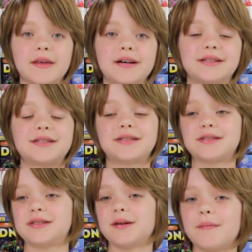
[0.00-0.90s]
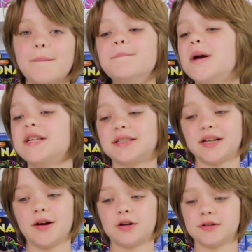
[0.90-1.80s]
it's the amazing
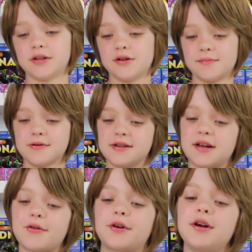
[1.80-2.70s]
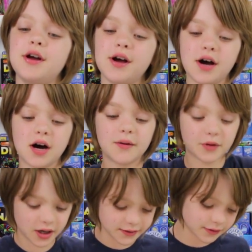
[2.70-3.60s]
characters that you can put together. Um,
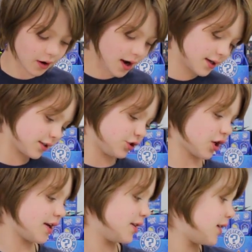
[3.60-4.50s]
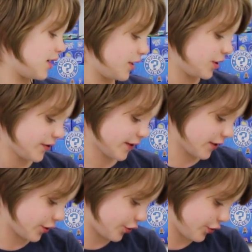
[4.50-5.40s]
we also got Giant Days
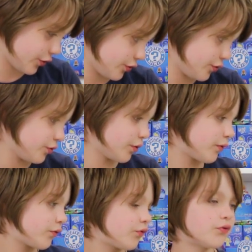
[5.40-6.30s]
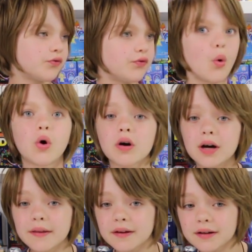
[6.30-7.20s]
issue four,
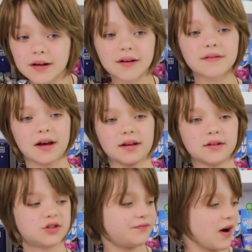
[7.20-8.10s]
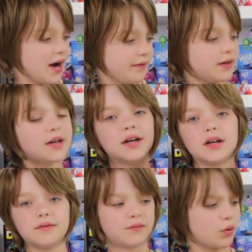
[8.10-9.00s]
I think it is. Yeah, five.
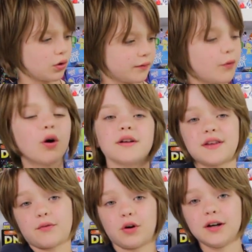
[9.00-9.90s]
Four. Four. It says four.